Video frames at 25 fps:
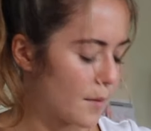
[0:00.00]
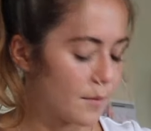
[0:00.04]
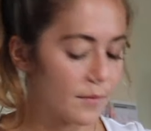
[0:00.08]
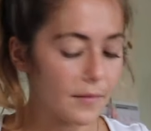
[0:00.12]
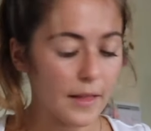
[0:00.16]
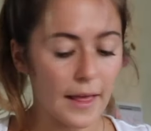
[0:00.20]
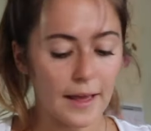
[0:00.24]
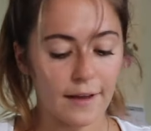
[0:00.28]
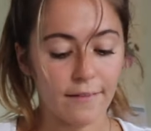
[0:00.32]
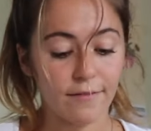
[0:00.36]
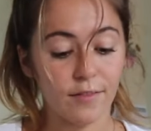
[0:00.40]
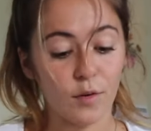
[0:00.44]

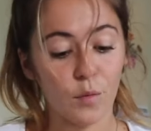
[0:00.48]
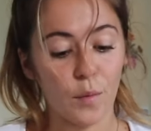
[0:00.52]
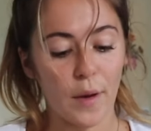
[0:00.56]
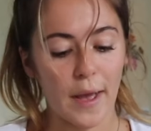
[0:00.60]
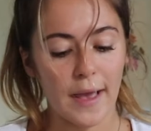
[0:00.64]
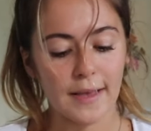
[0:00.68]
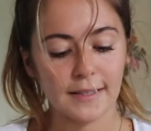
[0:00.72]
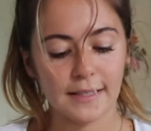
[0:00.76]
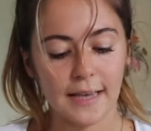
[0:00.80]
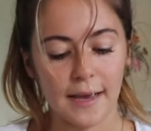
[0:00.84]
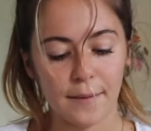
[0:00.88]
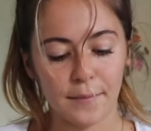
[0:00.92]
like for
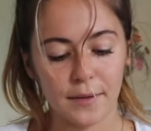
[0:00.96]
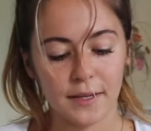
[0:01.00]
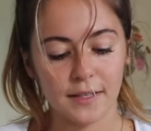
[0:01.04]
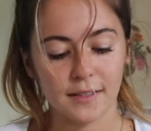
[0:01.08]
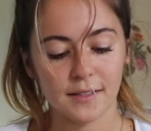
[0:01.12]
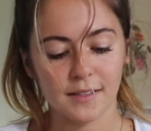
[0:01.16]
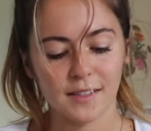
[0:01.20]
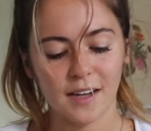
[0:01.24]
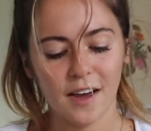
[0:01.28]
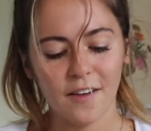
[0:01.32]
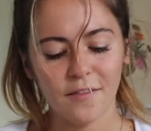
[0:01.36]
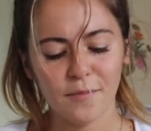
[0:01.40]
Where's Abby
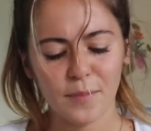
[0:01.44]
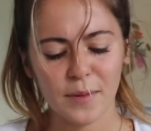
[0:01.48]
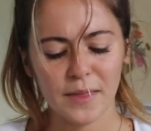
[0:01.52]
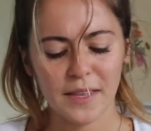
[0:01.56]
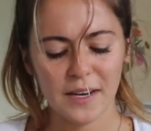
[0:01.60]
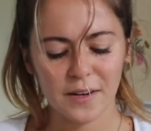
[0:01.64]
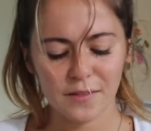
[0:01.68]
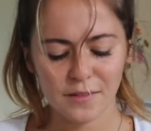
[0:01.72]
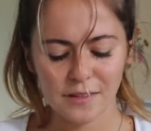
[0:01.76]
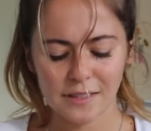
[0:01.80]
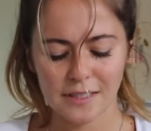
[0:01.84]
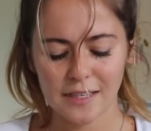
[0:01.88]
and stuff, but
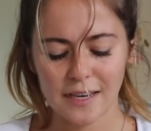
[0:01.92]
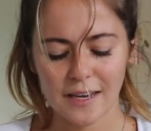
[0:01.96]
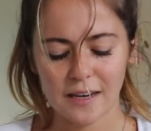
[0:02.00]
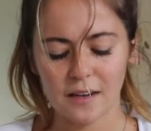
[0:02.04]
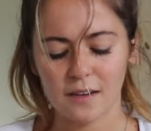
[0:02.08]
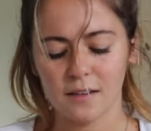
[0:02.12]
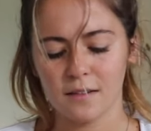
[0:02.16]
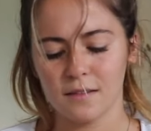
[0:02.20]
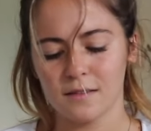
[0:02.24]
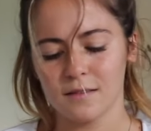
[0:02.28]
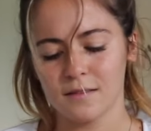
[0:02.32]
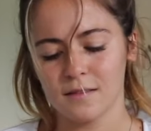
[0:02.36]
then I was like,
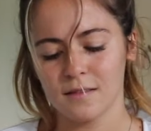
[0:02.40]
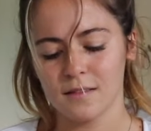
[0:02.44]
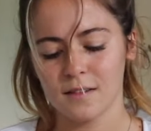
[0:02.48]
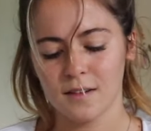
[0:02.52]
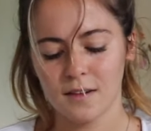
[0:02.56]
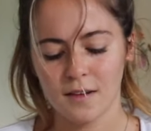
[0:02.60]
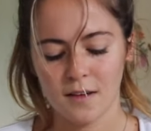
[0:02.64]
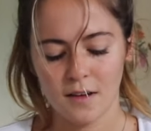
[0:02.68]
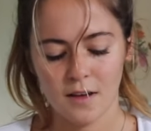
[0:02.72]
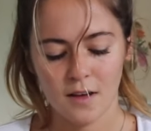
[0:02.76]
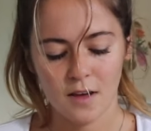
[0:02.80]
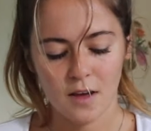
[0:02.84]

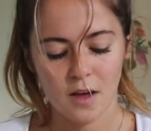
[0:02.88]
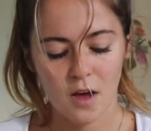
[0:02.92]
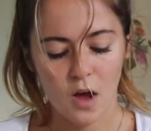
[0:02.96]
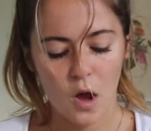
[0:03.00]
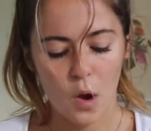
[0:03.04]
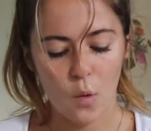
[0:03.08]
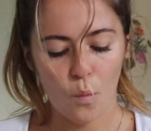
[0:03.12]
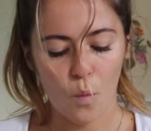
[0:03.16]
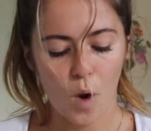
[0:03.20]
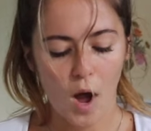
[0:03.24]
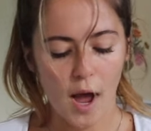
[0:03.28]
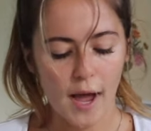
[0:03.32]

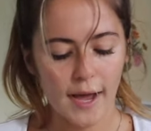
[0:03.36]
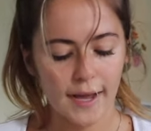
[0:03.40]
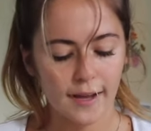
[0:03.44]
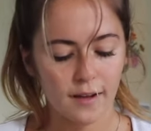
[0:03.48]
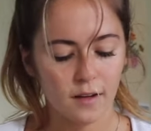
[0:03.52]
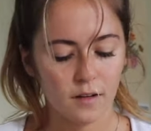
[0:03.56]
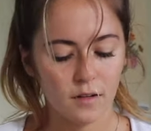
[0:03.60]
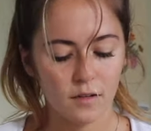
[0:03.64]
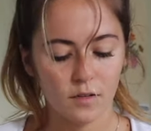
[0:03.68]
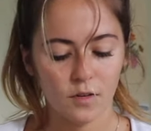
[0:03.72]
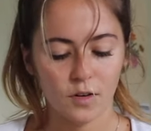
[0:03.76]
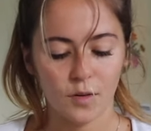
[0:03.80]
why?
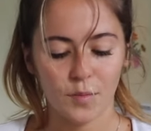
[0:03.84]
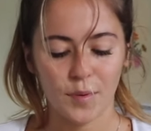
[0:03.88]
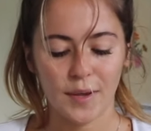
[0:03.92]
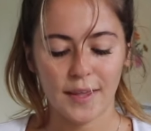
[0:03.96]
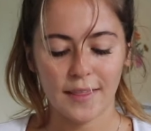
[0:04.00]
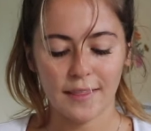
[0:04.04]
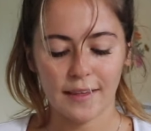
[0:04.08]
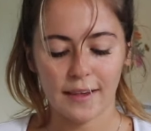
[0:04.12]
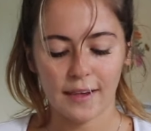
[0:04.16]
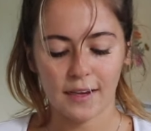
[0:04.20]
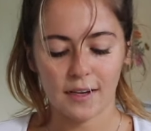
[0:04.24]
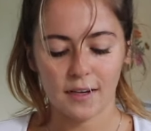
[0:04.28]
You know what I
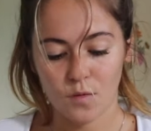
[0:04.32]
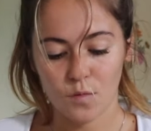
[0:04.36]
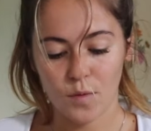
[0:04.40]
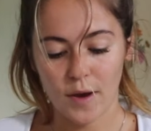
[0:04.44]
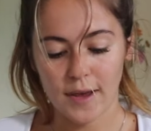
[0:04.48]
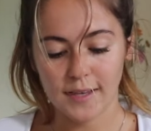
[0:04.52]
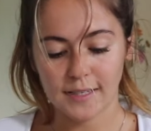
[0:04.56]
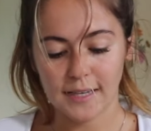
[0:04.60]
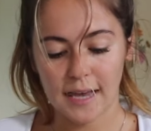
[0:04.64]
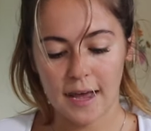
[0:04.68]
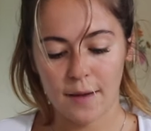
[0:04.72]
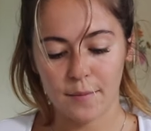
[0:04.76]
mean? Like
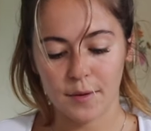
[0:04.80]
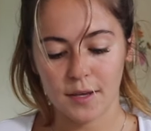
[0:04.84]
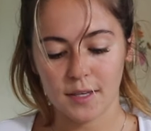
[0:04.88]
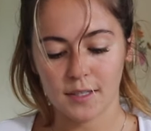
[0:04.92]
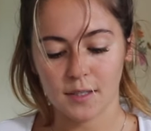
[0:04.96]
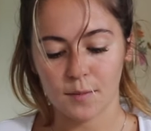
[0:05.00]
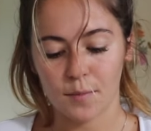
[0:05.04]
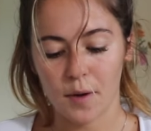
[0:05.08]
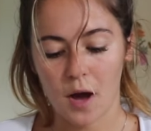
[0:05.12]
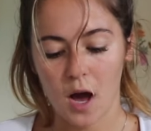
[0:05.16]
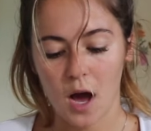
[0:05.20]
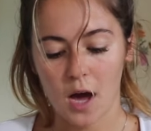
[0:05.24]
Where's Abby
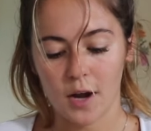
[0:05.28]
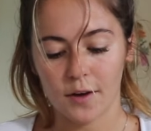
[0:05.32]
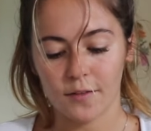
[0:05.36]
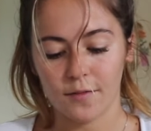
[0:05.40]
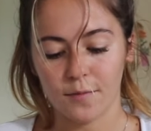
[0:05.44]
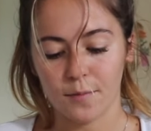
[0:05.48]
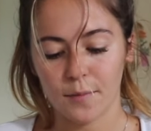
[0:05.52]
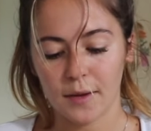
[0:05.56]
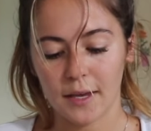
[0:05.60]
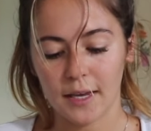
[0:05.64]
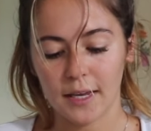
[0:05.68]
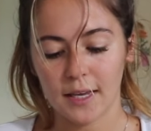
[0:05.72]
is a part
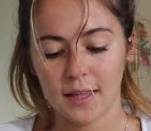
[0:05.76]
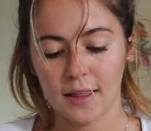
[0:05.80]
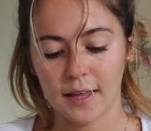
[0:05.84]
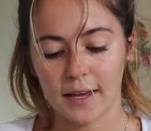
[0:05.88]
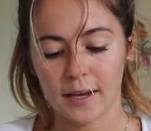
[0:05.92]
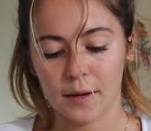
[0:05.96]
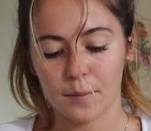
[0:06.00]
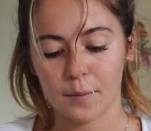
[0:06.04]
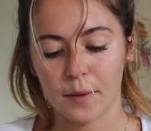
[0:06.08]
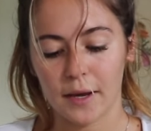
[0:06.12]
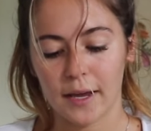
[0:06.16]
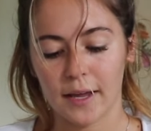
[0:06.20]
of me,
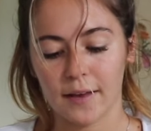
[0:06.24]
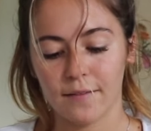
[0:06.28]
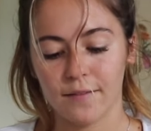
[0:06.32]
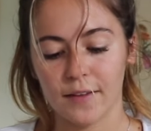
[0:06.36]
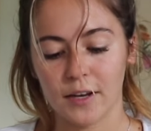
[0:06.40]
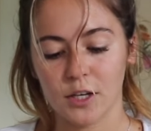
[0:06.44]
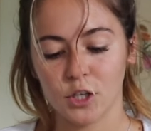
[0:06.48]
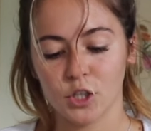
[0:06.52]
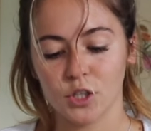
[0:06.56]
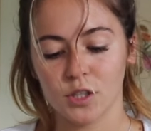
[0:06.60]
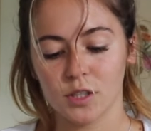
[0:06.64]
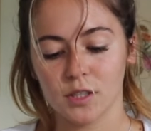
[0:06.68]
like my
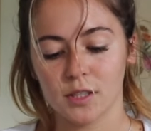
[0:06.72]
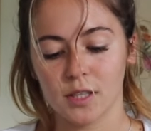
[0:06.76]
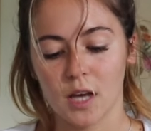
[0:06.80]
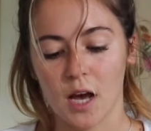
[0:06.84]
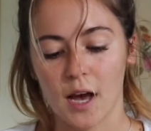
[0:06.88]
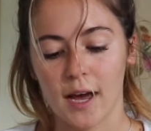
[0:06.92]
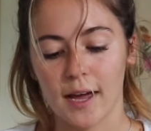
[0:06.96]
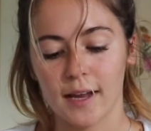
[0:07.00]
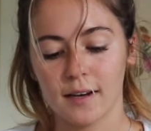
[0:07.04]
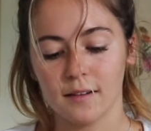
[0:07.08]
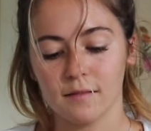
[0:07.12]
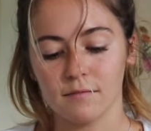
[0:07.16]
adventure
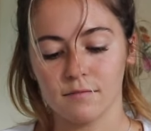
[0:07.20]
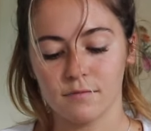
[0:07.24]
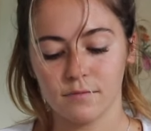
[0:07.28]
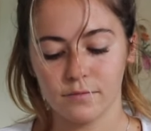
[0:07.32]
side